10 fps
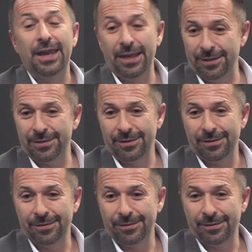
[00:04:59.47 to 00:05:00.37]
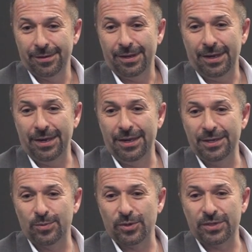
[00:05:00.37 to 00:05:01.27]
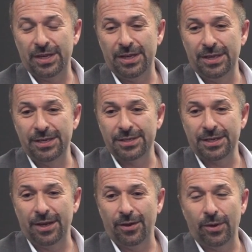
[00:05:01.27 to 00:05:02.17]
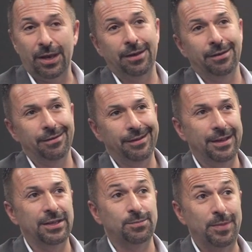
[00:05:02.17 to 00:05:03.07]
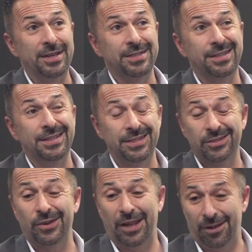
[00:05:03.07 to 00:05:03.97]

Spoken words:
It is. It is because 10 years ago, and it's better statistics on